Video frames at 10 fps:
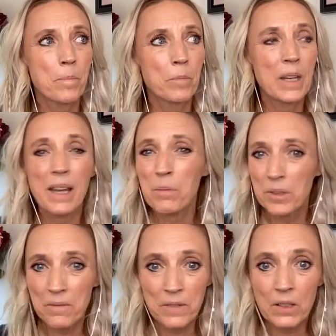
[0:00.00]
being able to
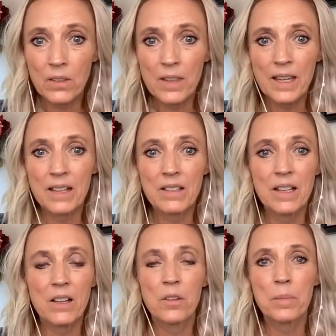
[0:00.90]
feel things that
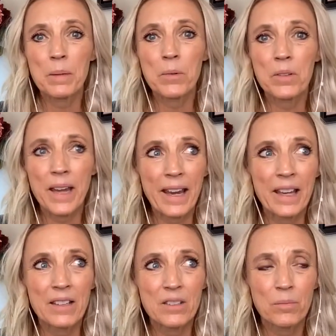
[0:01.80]
other people
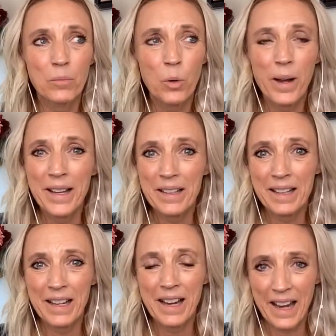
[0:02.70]
can't quite
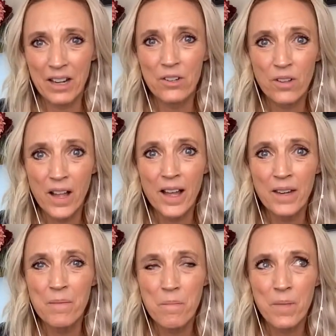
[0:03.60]
get a handle
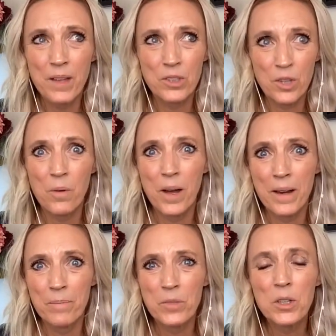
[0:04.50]
on, and so
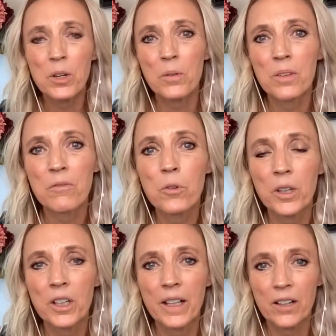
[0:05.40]
on. You know, the four
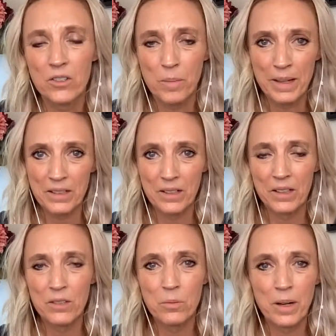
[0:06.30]
clairs basically
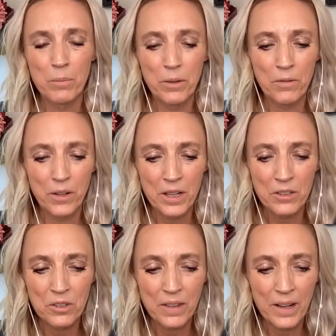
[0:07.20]
is what I'm referring
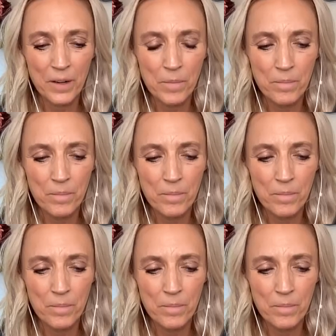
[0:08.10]
to there.